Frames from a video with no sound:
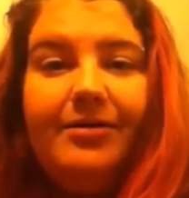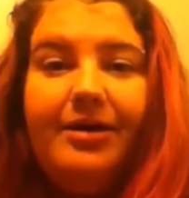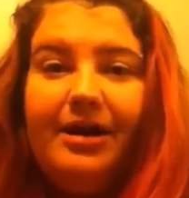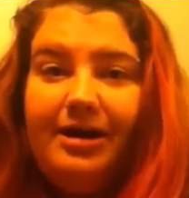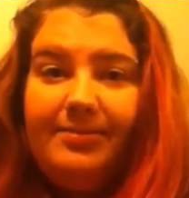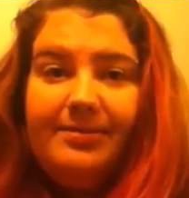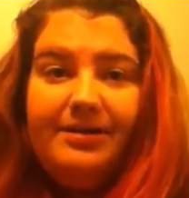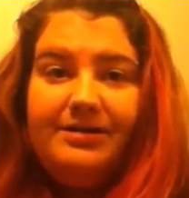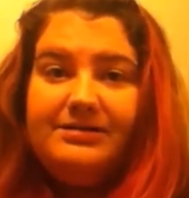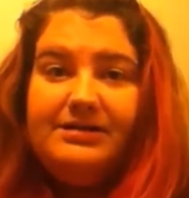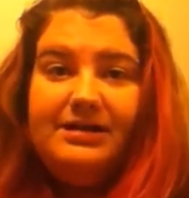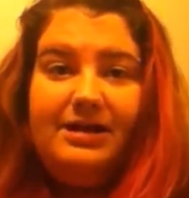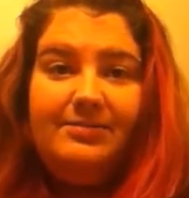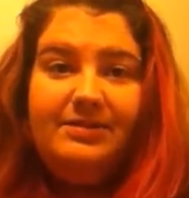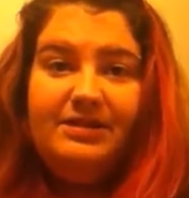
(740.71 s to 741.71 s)
I don't know how to pronounce
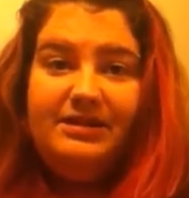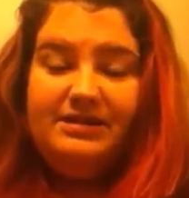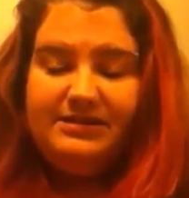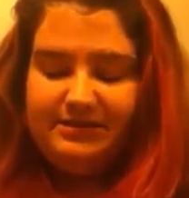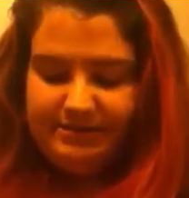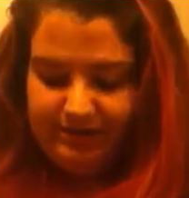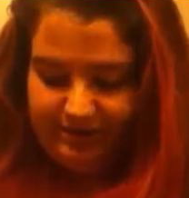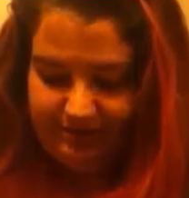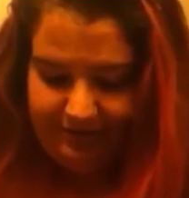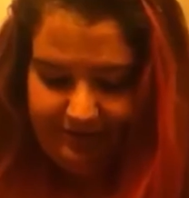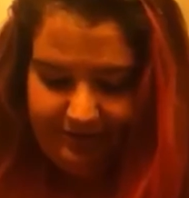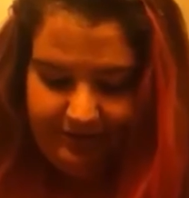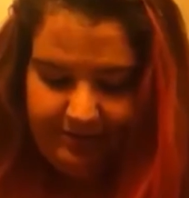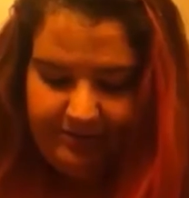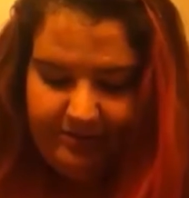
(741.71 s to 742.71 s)
the name of these, so
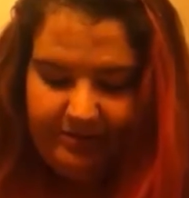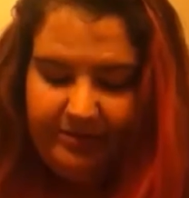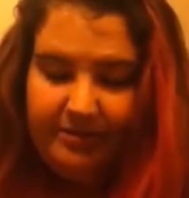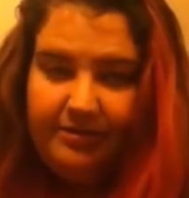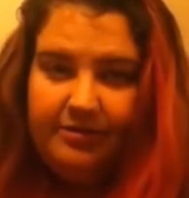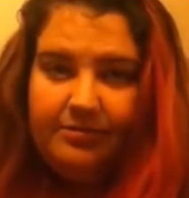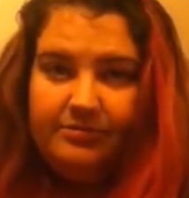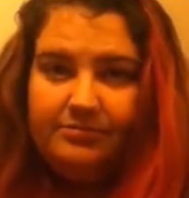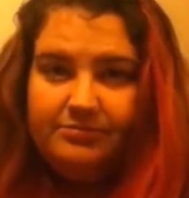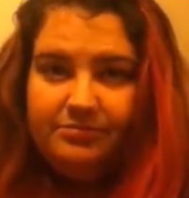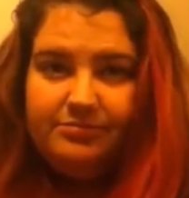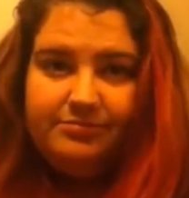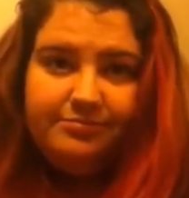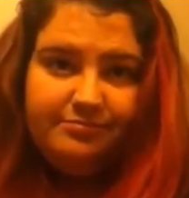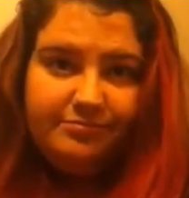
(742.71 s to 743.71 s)

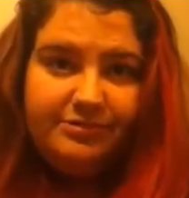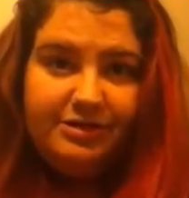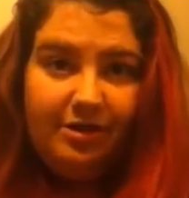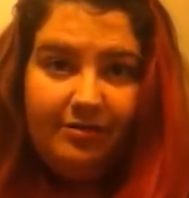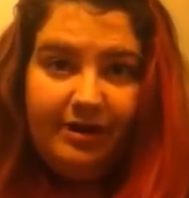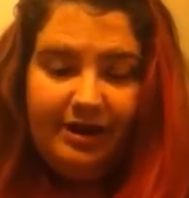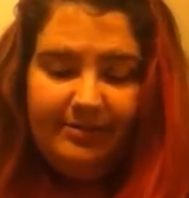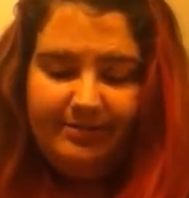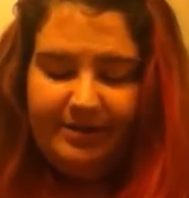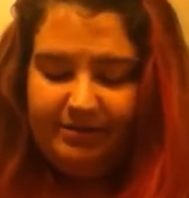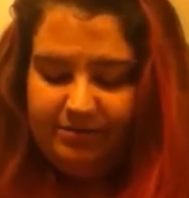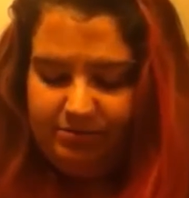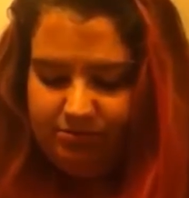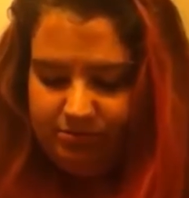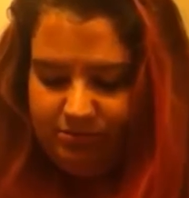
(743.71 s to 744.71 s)
don't hate
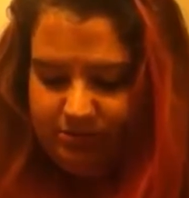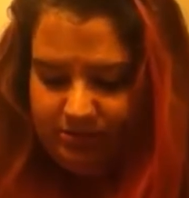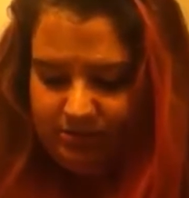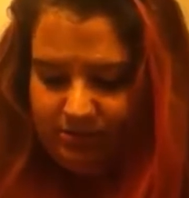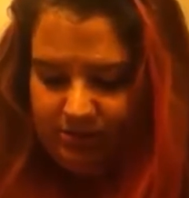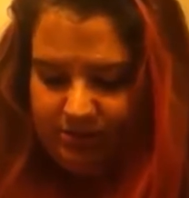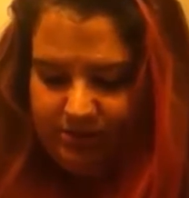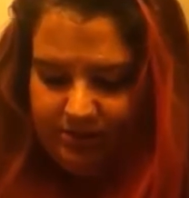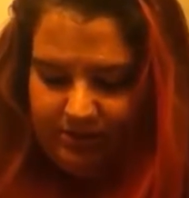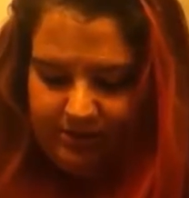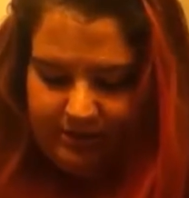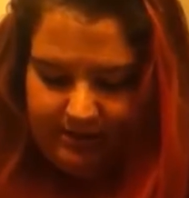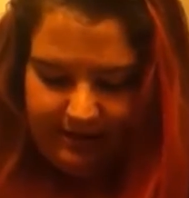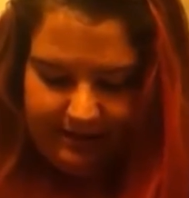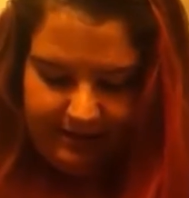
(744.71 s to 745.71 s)
me.
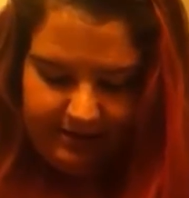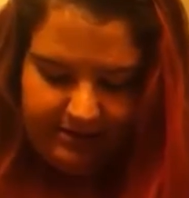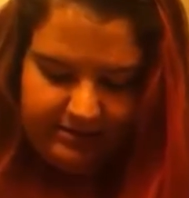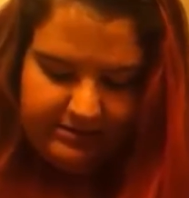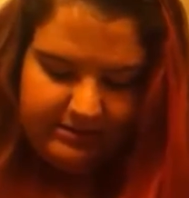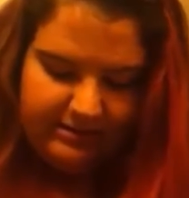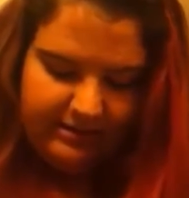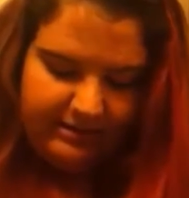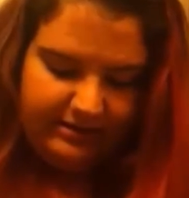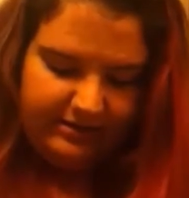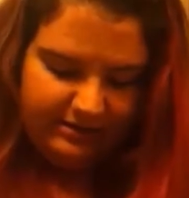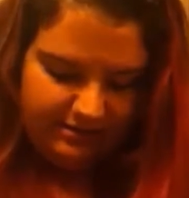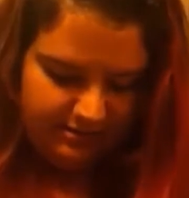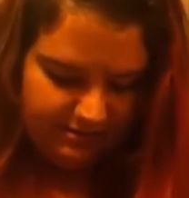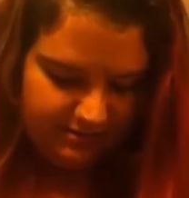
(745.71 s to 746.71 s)
And it looks like
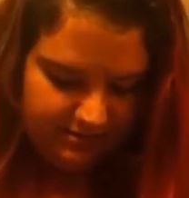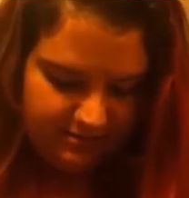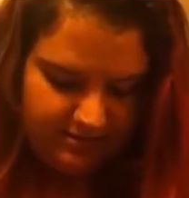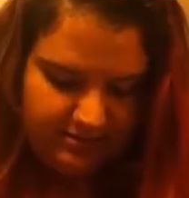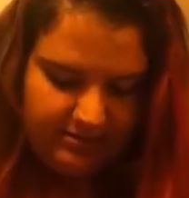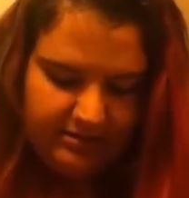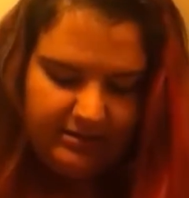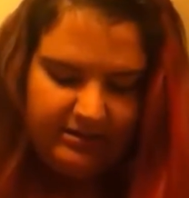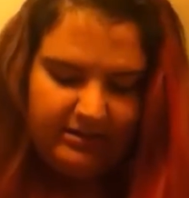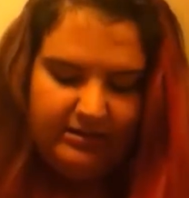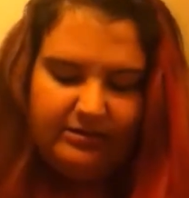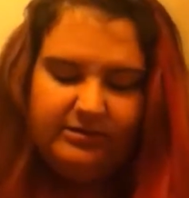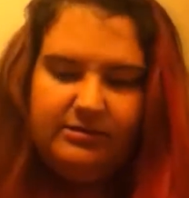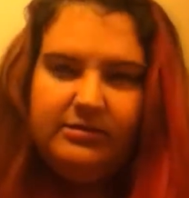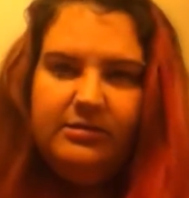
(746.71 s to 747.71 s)

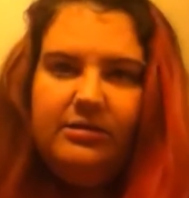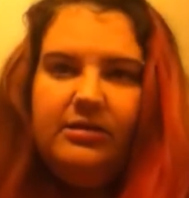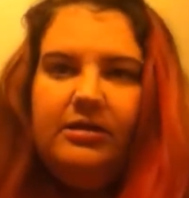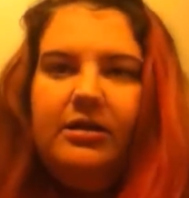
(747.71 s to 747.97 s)
these.